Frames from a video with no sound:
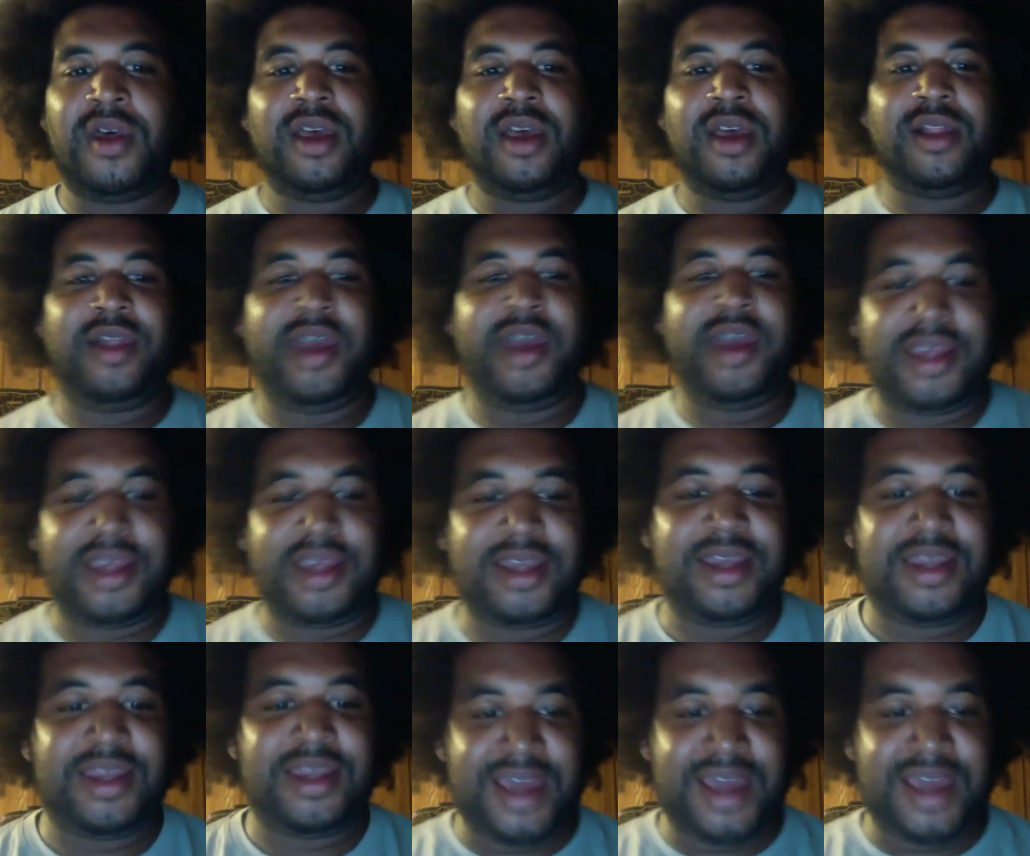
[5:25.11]
Like,
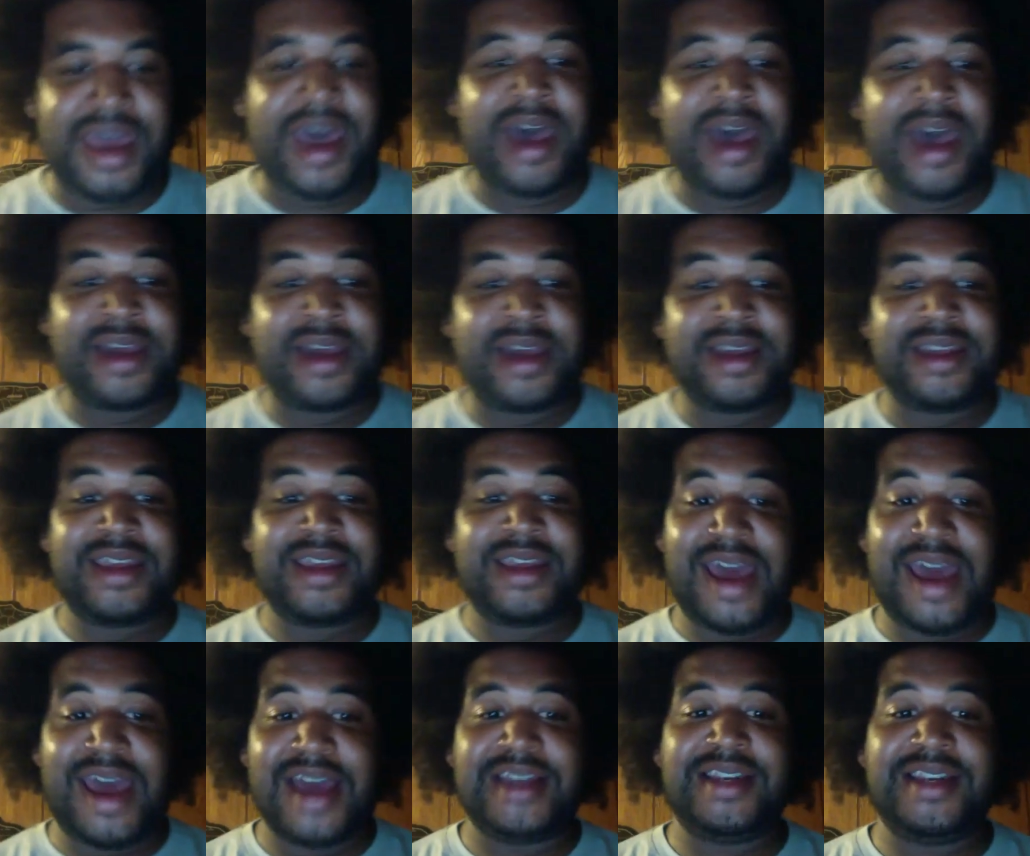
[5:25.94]
yeah,
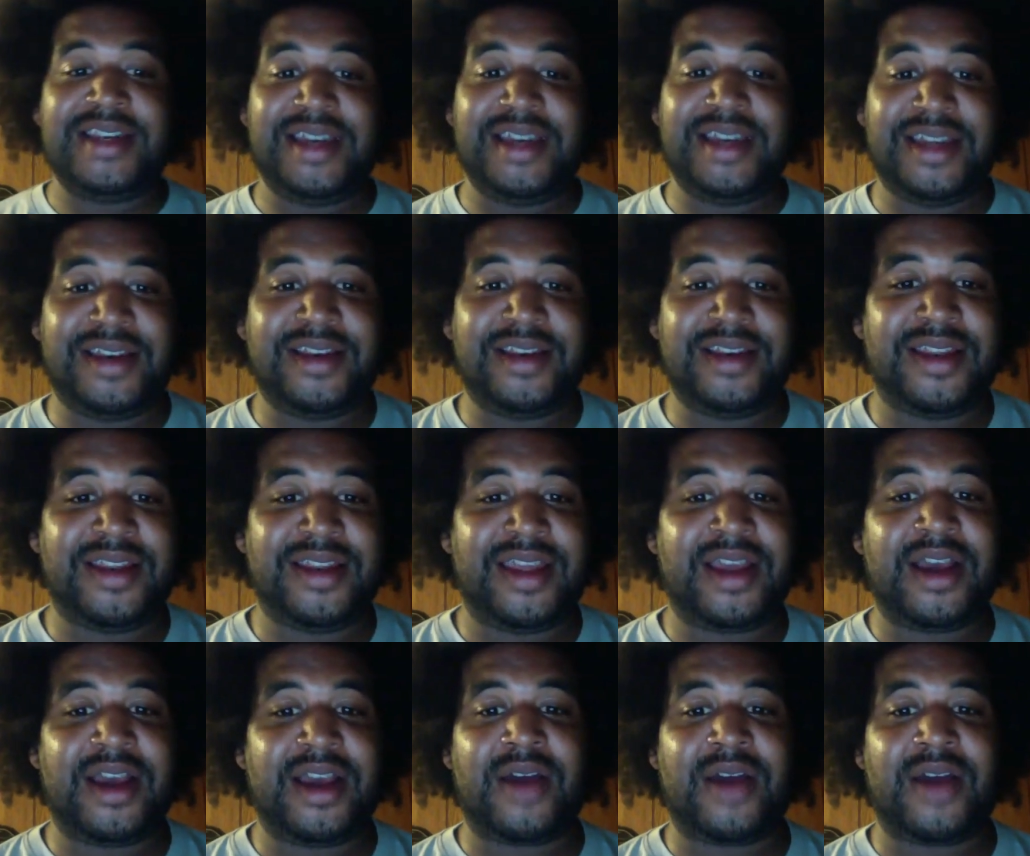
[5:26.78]
it did.
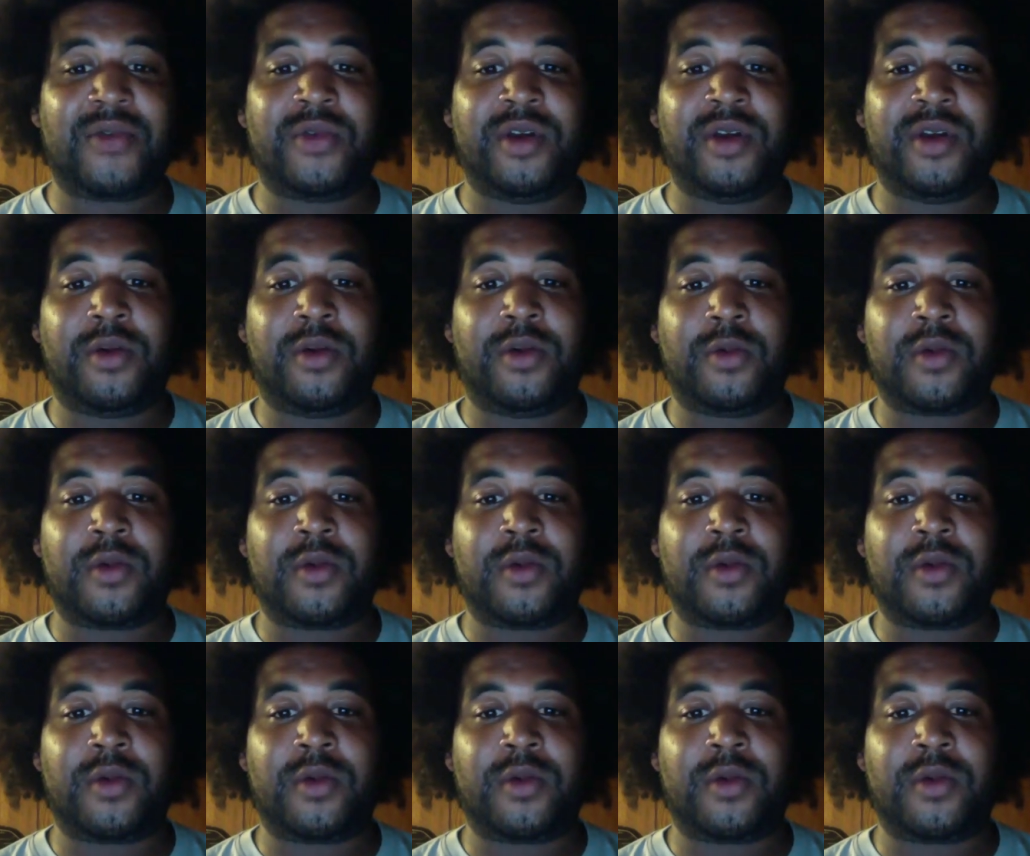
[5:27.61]
It got real.